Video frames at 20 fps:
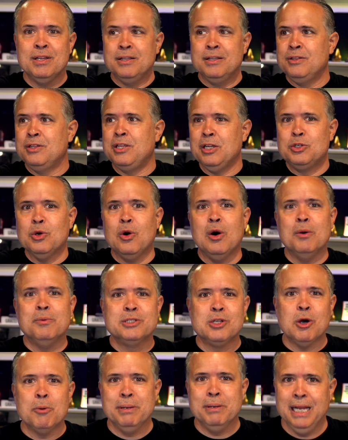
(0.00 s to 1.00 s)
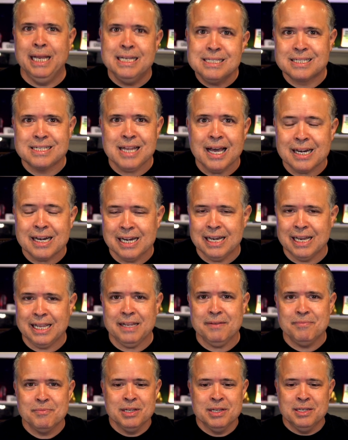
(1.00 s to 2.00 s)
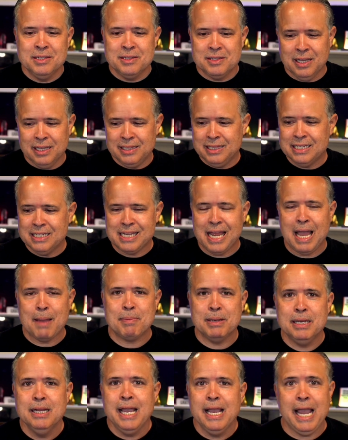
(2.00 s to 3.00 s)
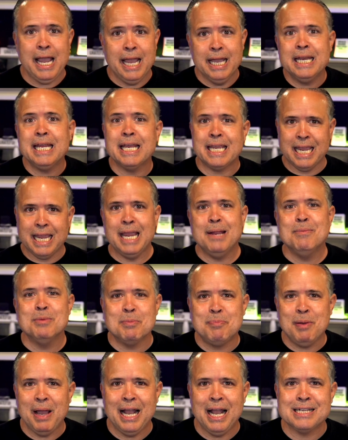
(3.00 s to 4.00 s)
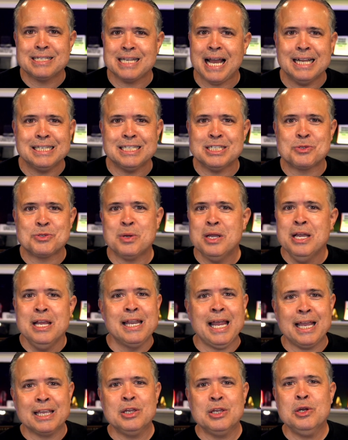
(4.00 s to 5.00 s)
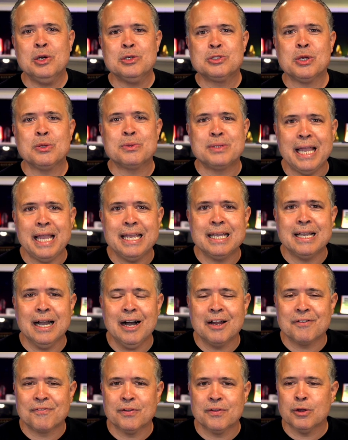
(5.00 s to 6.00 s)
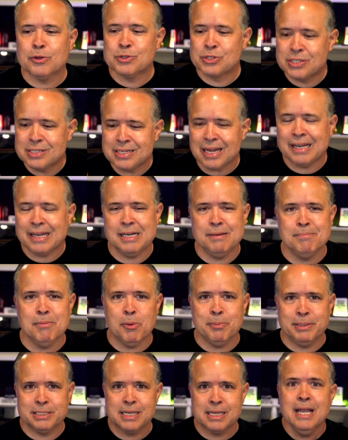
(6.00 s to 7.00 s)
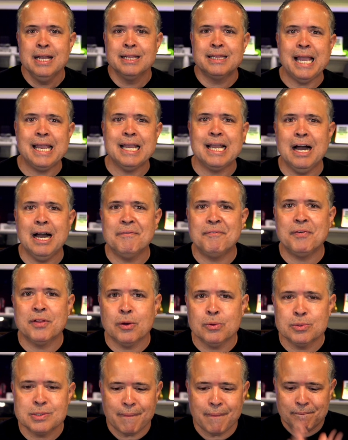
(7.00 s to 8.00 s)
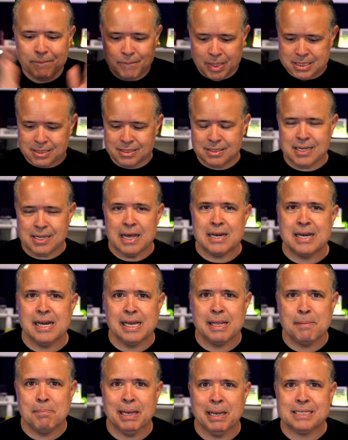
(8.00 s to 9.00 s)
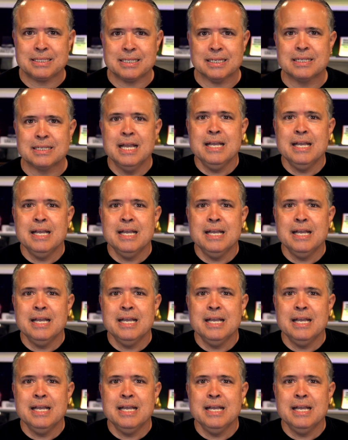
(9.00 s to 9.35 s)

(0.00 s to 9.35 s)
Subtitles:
the door was open. And suddenly this happened and it came to pass. I just, like, you know, so thank God for those sudden moments. Thank God for those suddenly blessings.